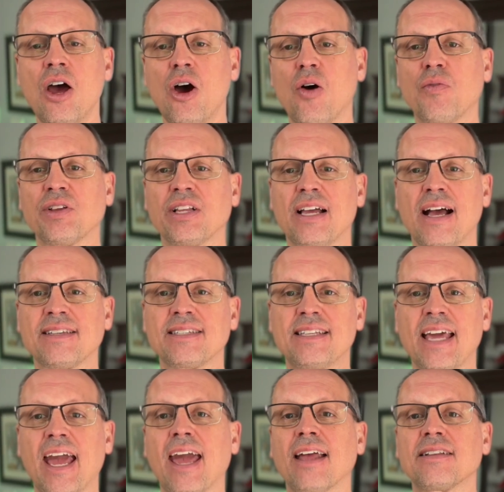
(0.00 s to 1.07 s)
Over the last
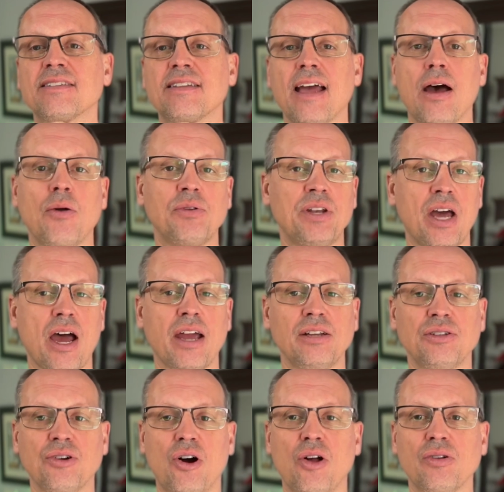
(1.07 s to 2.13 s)
day, it's down
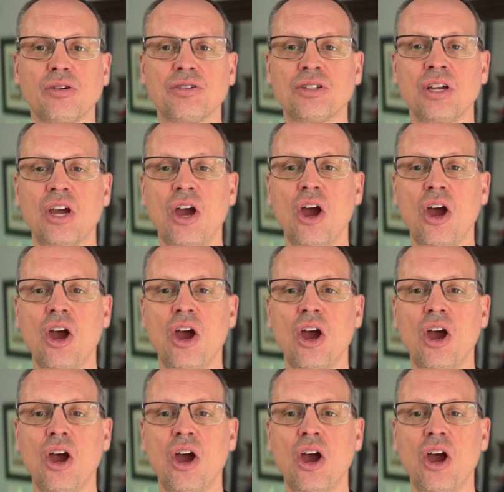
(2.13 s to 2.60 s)
$9.